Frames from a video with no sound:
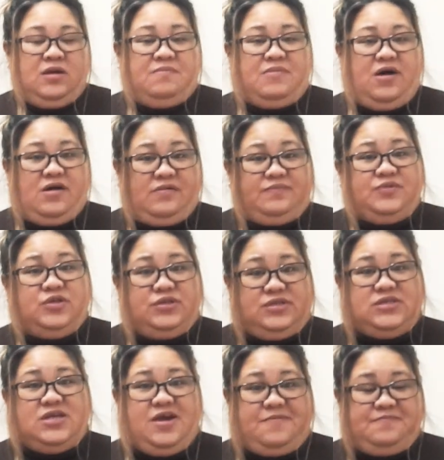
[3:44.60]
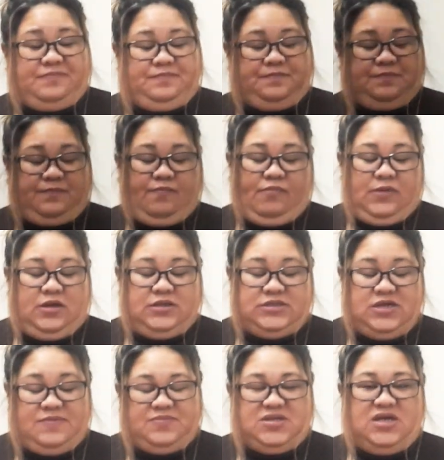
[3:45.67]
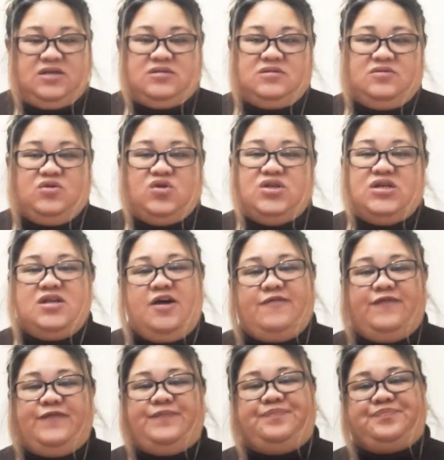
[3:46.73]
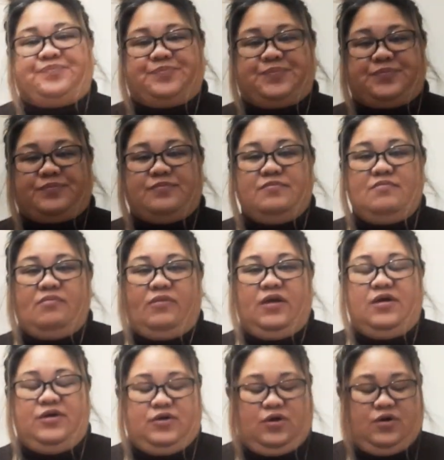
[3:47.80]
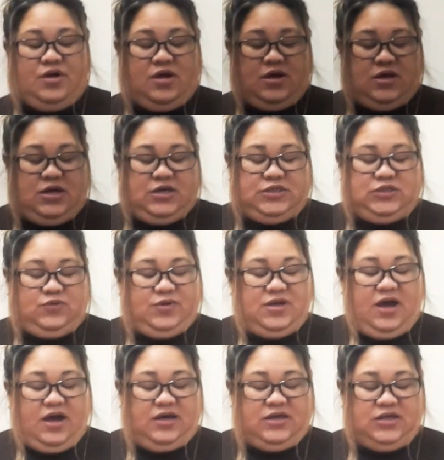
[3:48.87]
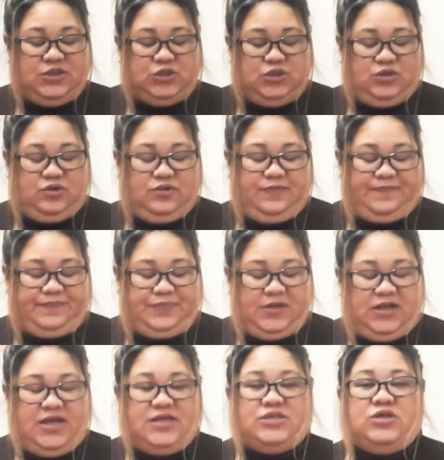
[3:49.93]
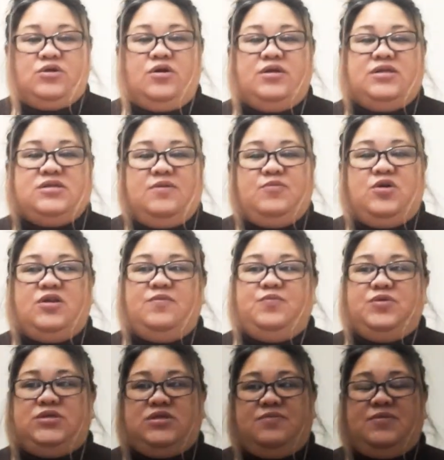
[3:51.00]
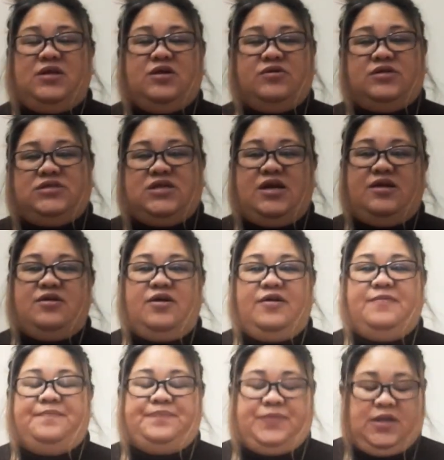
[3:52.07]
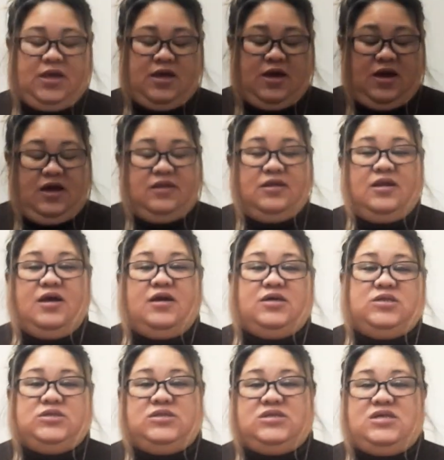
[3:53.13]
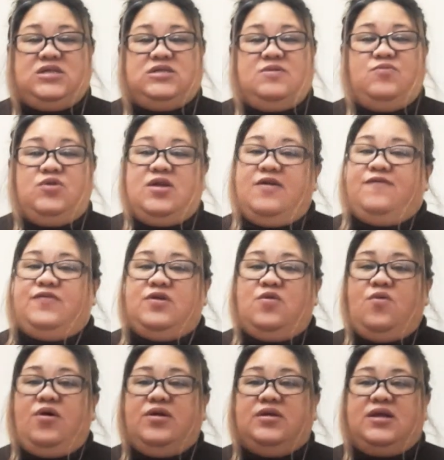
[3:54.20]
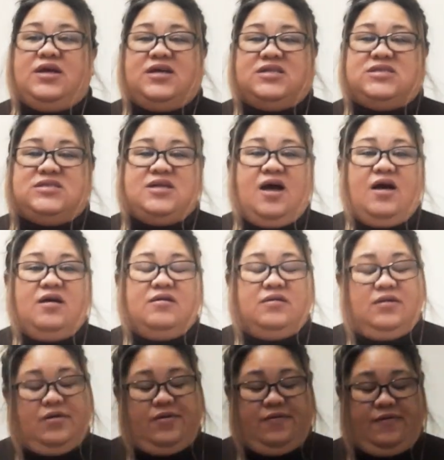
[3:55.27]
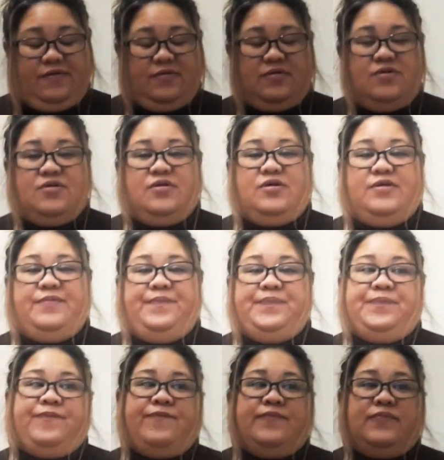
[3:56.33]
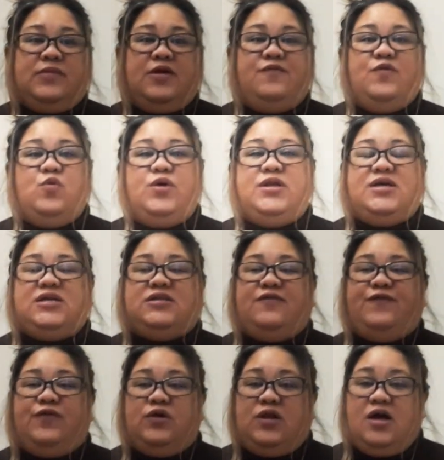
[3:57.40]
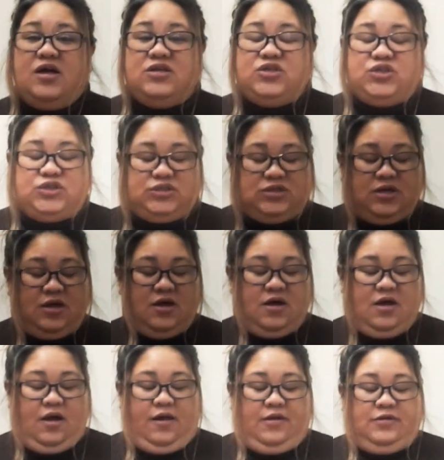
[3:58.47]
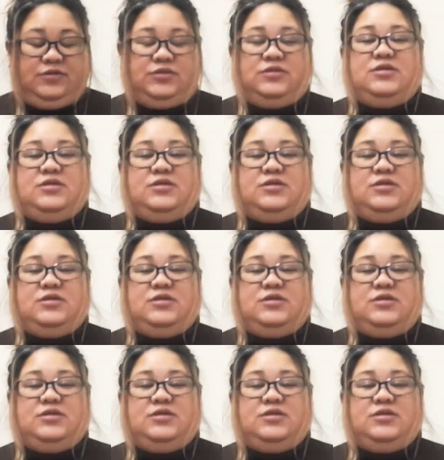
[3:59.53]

but they're the same taste. Good enough. There you go. So what I can do later on is I'm going to put them in a container, and then I can just eat them whenever I want, like a snack, or if I want to eat it for lunch. So